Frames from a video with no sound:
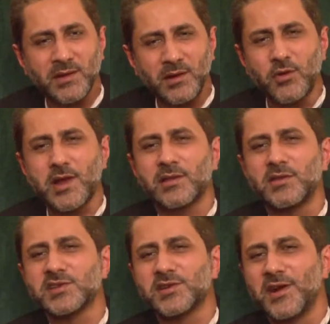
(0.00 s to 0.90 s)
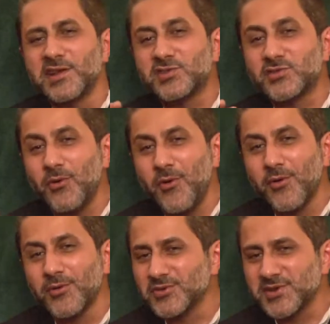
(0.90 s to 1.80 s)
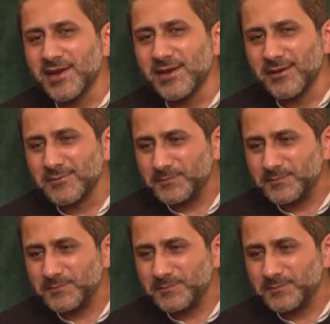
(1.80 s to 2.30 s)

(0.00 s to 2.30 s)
Look at this great soul, Hussein.